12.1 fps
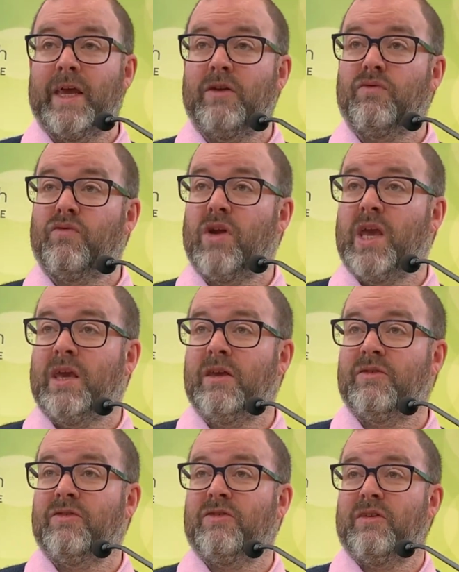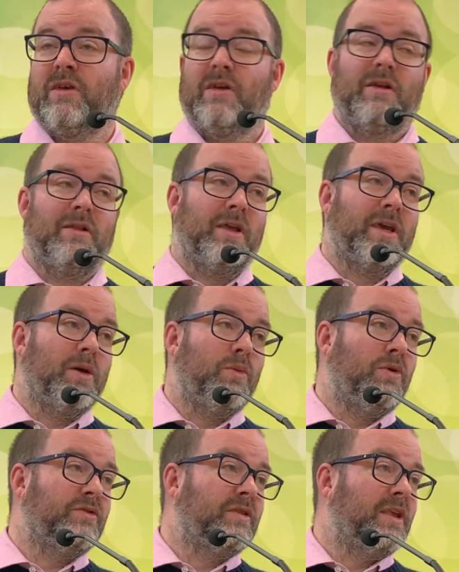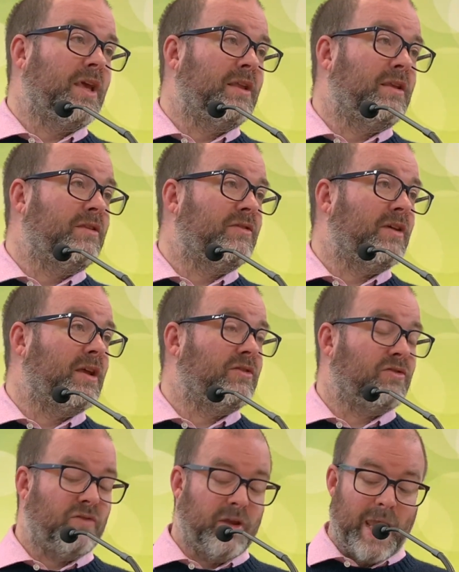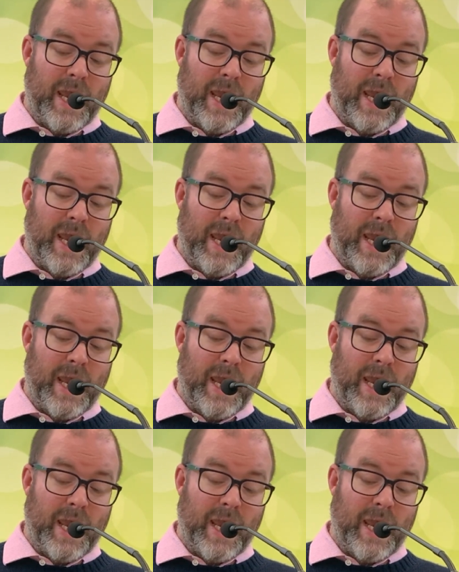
in race like it was in the 18th century.